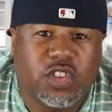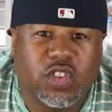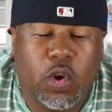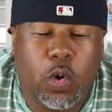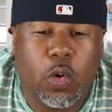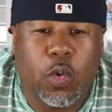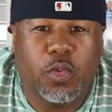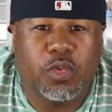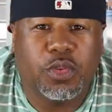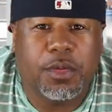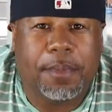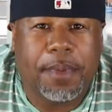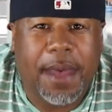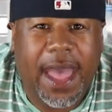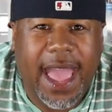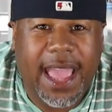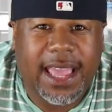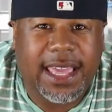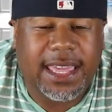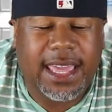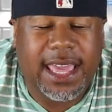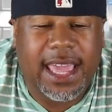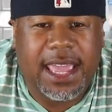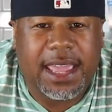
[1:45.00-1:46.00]
So the
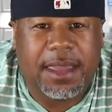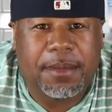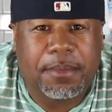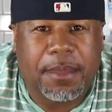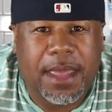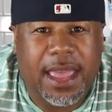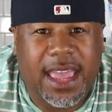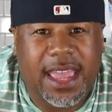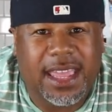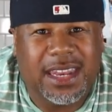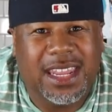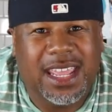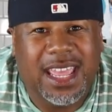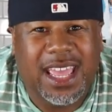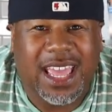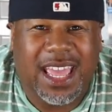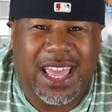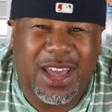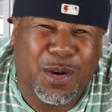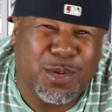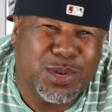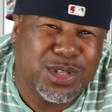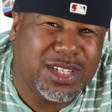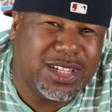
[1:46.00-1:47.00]
bag came in,
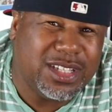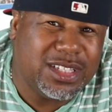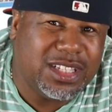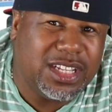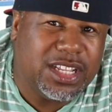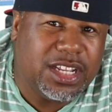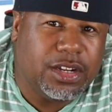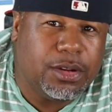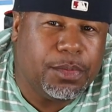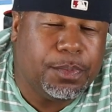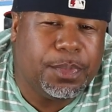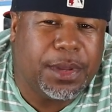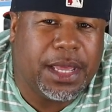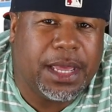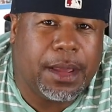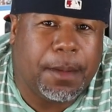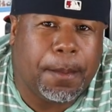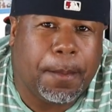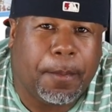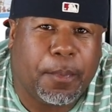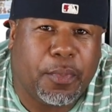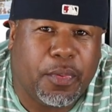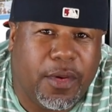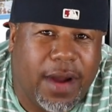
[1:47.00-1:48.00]
it was a little
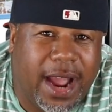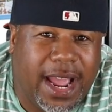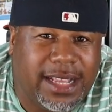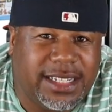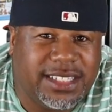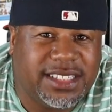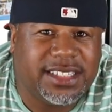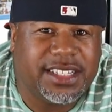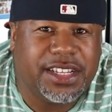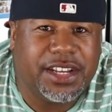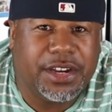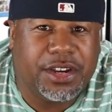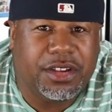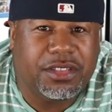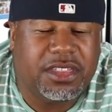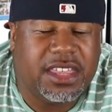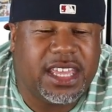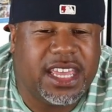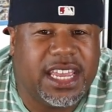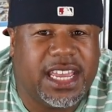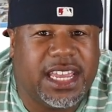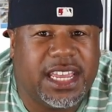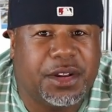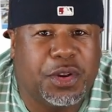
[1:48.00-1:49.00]
bit pricier
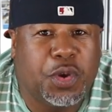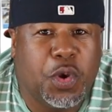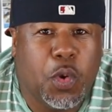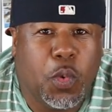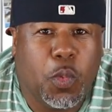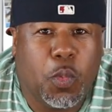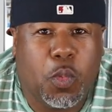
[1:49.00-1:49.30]
than